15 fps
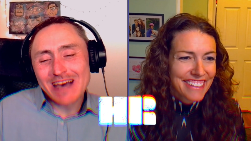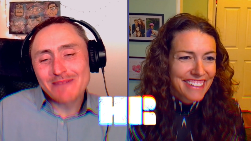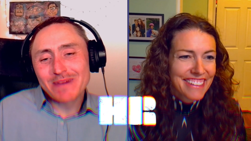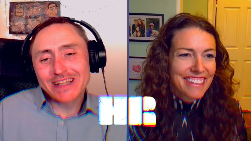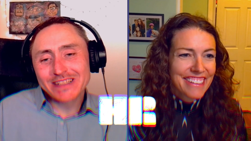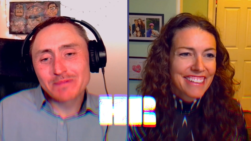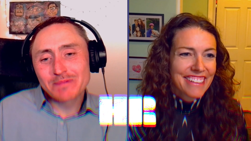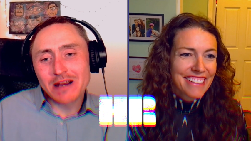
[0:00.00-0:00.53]

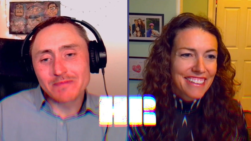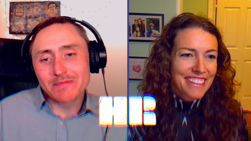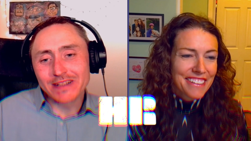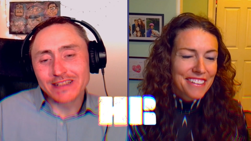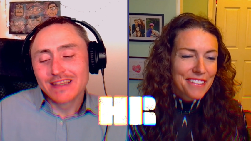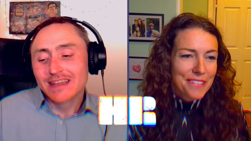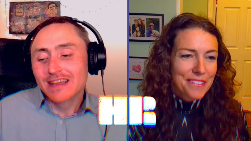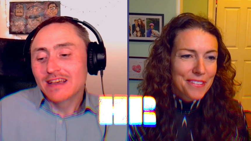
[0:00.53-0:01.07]
Speaker 1: my
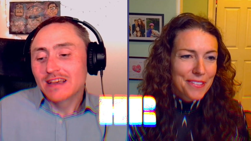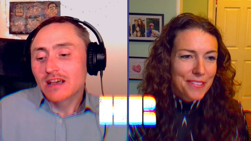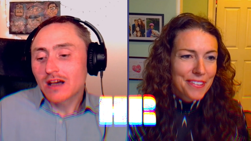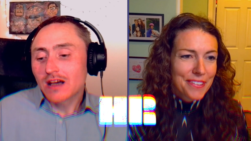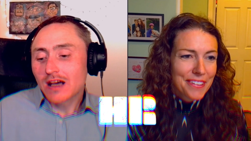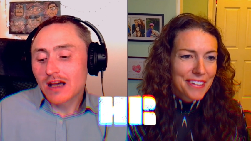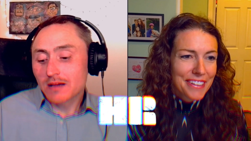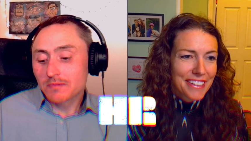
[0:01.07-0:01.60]
department.
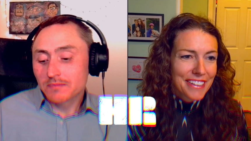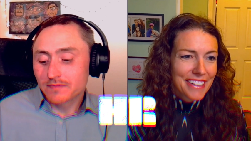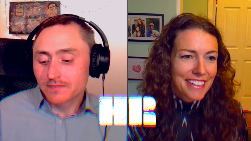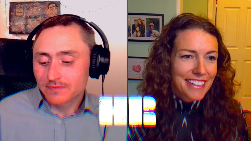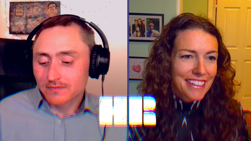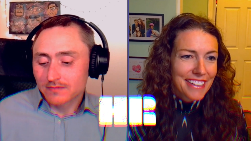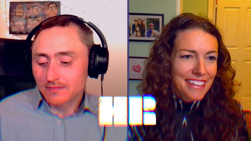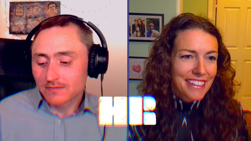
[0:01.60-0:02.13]
No. Um,
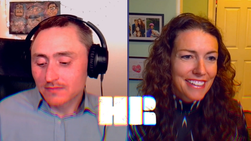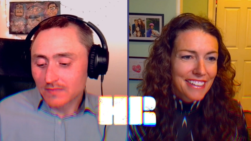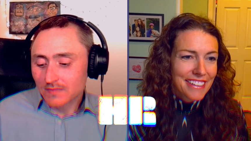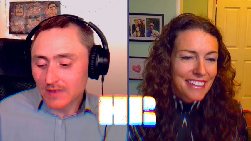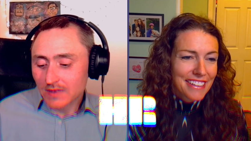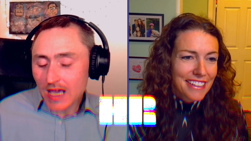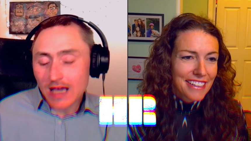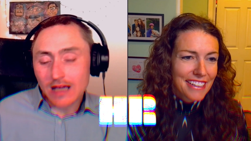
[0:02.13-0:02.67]
yeah.
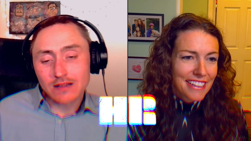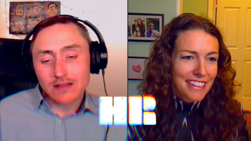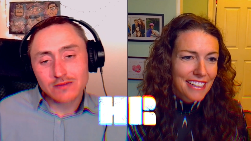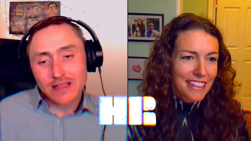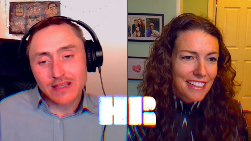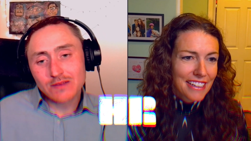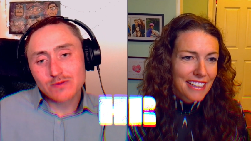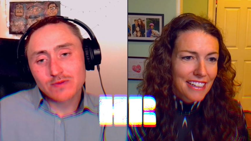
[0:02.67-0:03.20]
Yeah,
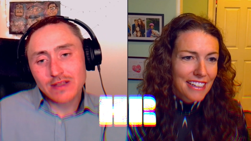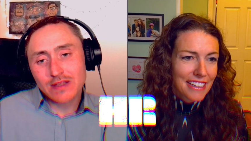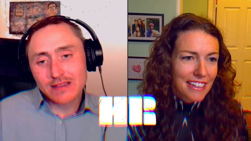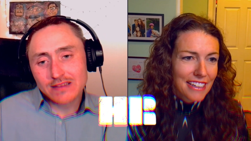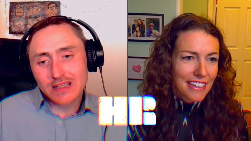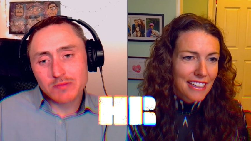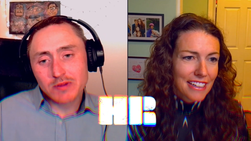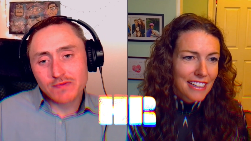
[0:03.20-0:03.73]
that,
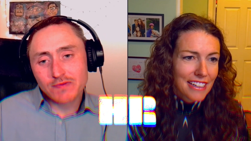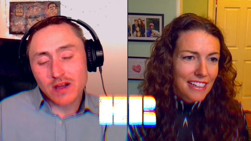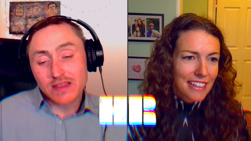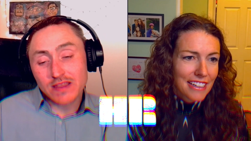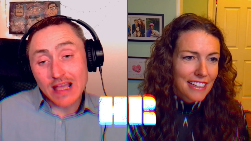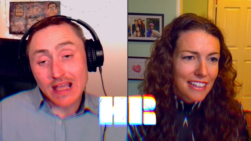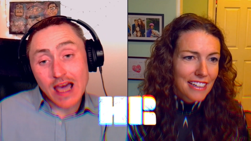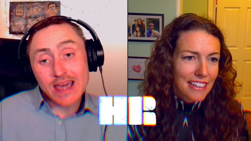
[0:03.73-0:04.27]
that's going to be
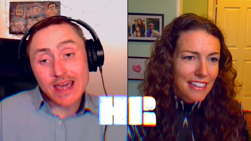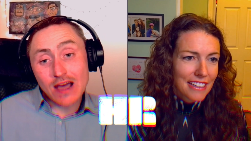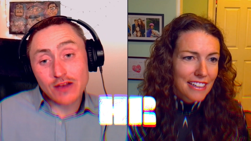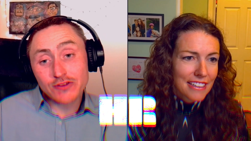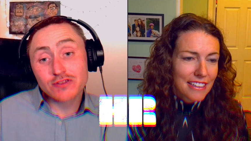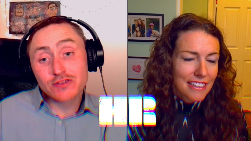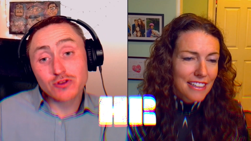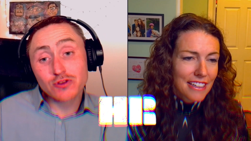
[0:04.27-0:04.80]
fun. That high
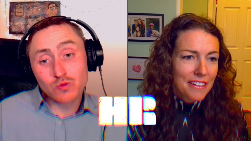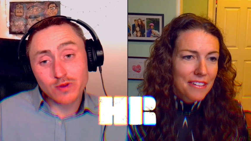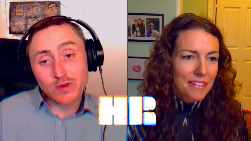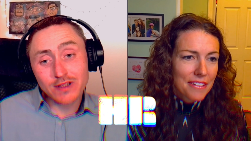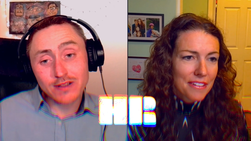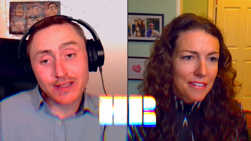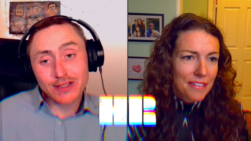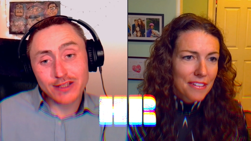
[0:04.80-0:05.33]
altitude
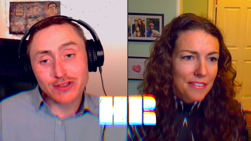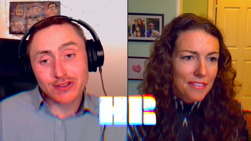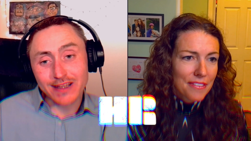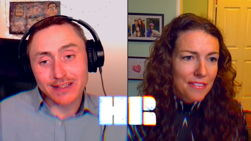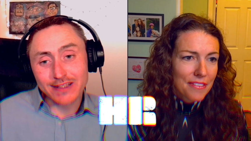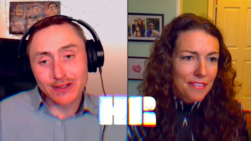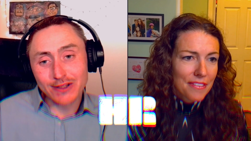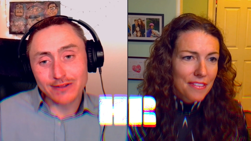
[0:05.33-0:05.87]
will get
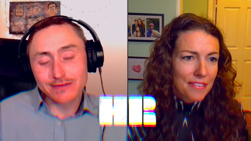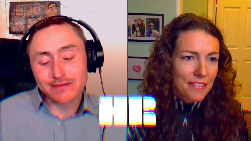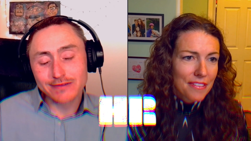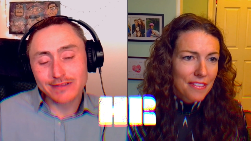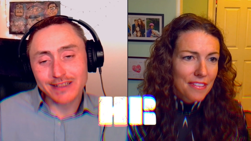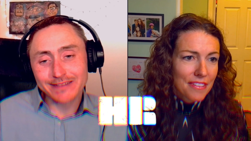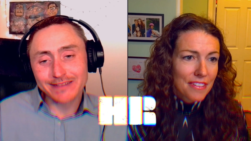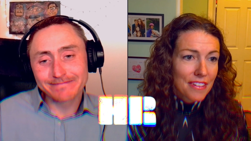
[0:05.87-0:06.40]
you. I know.
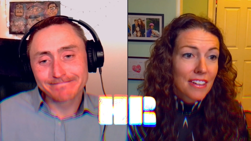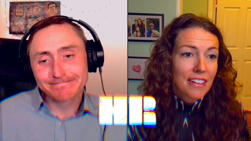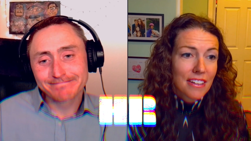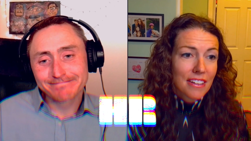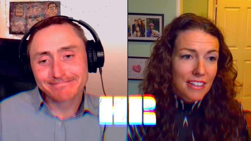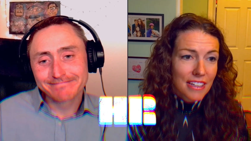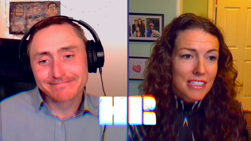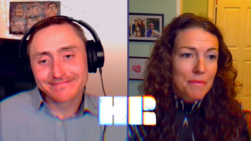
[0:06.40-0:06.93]
Speaker 2: Yeah.
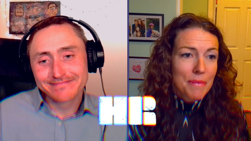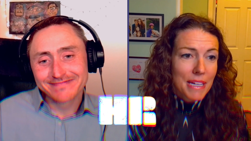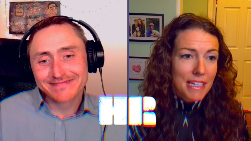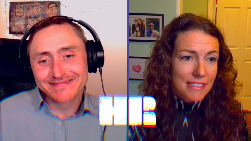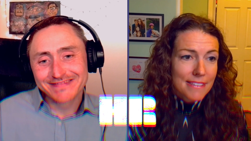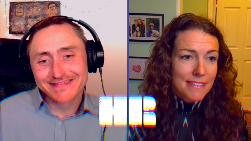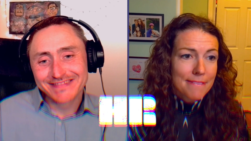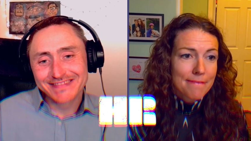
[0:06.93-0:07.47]
It's a
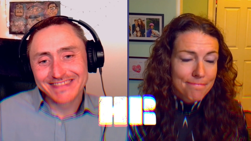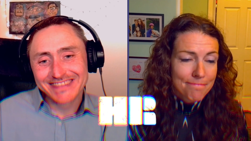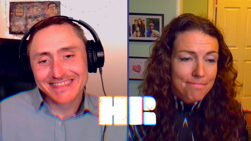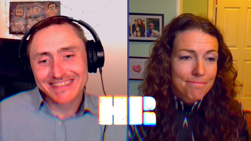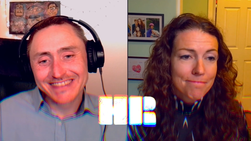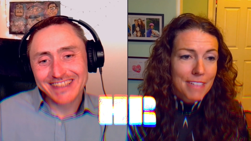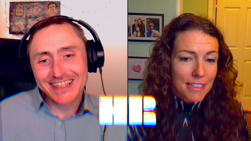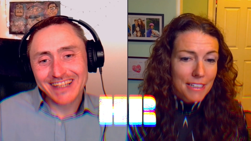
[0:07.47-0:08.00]
mess.
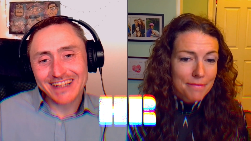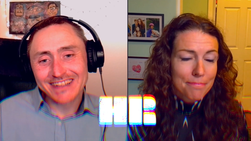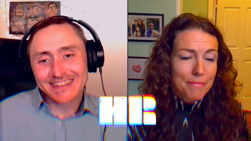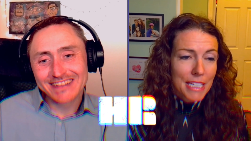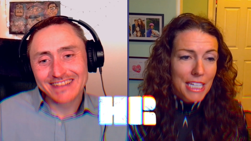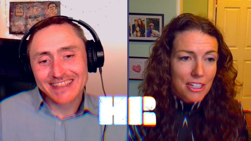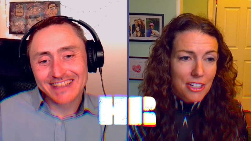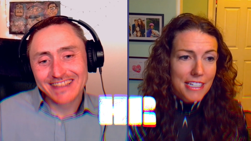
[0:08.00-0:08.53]
Yeah. yeah.
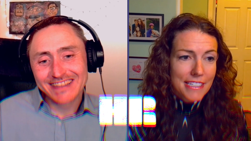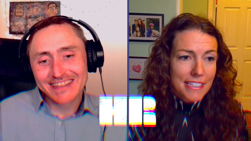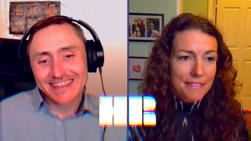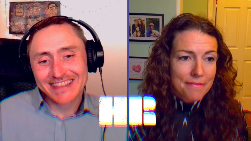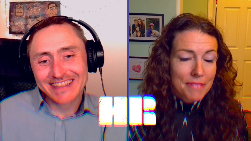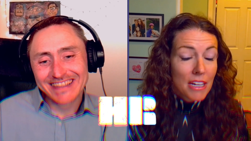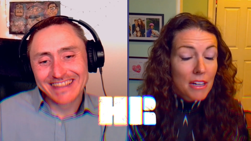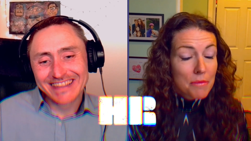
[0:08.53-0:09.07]
Make you
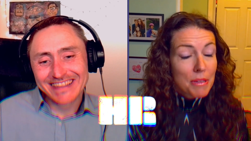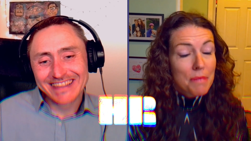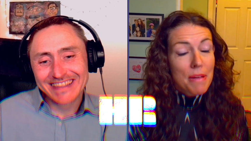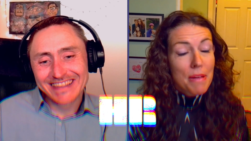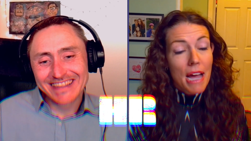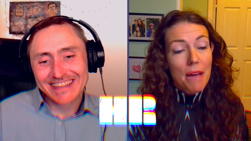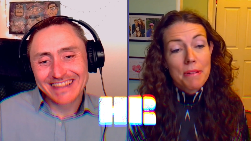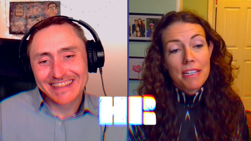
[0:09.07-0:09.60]
crazy. But
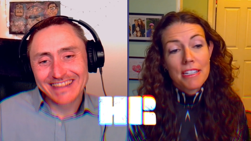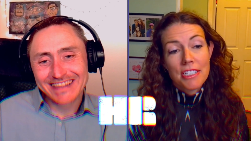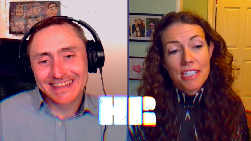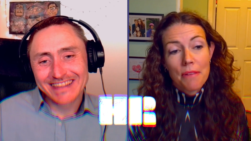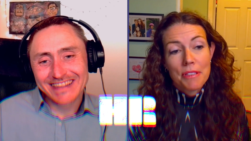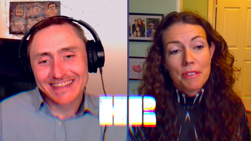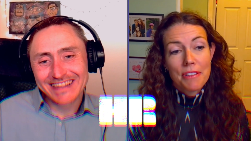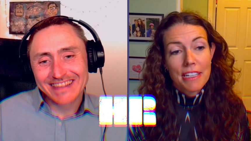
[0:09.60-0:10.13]
I'm happy to
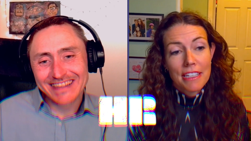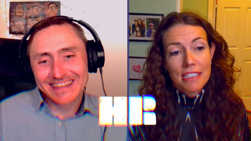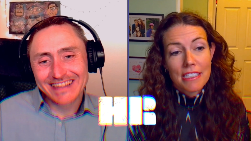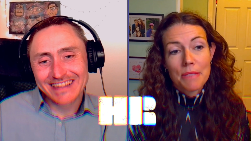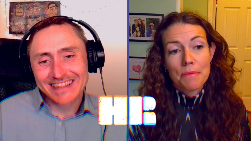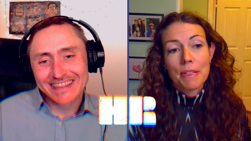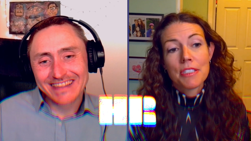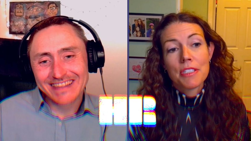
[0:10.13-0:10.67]
chat with you again.
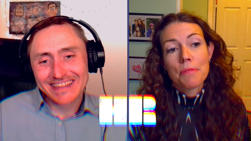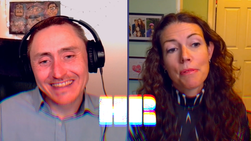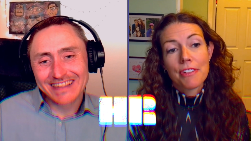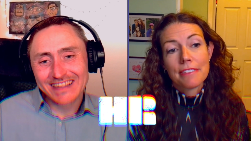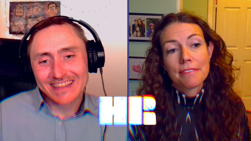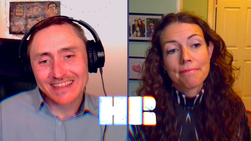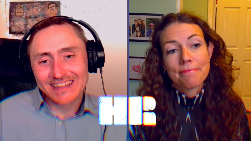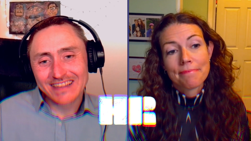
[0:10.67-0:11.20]
This has been
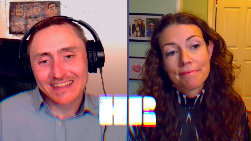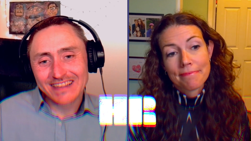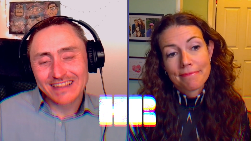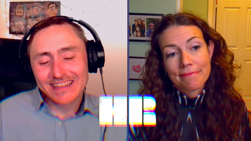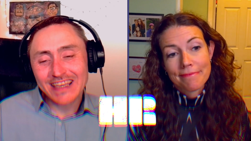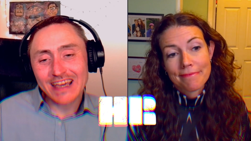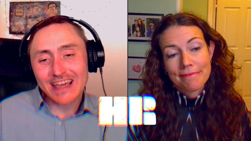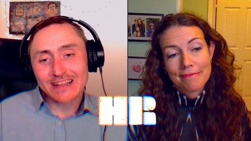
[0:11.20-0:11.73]
super fun.
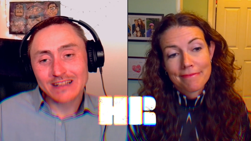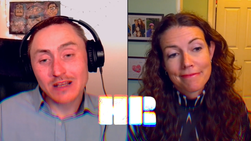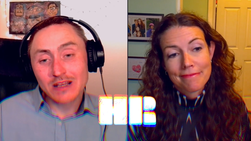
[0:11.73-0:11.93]
Speaker 1: Yeah. I'll